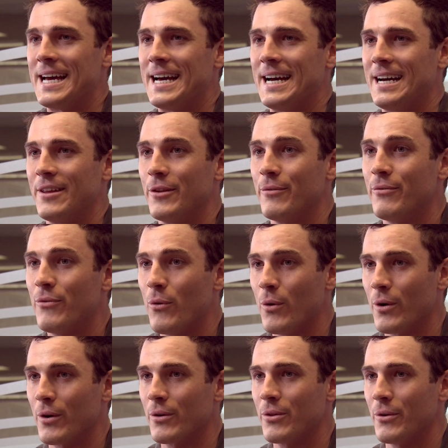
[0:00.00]
Uh, the
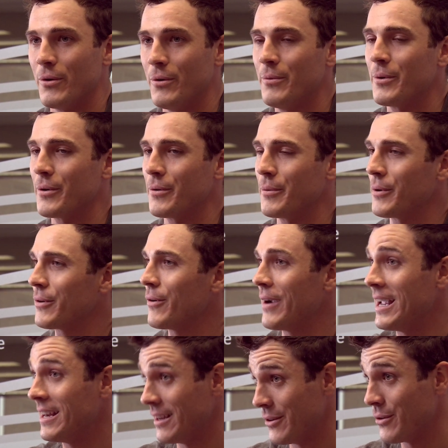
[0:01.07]
four, though, were, were
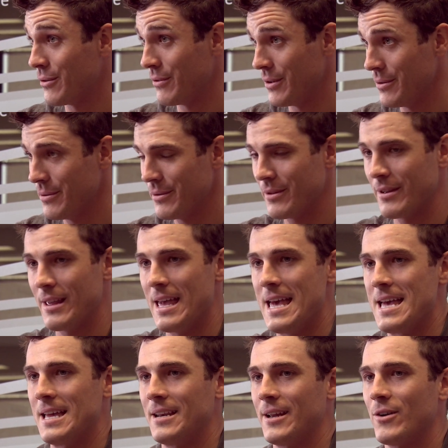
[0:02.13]
great interviews,
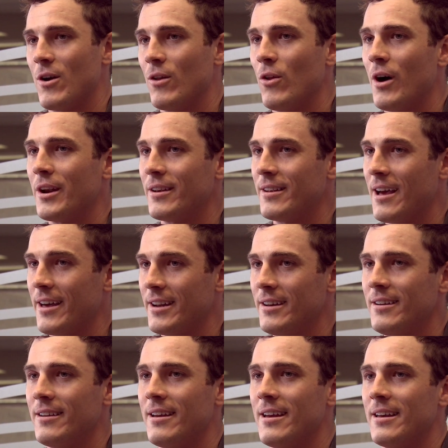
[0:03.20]
and I got a lot of
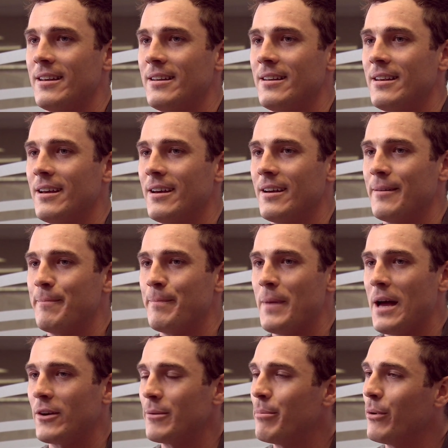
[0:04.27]
data and uh, had to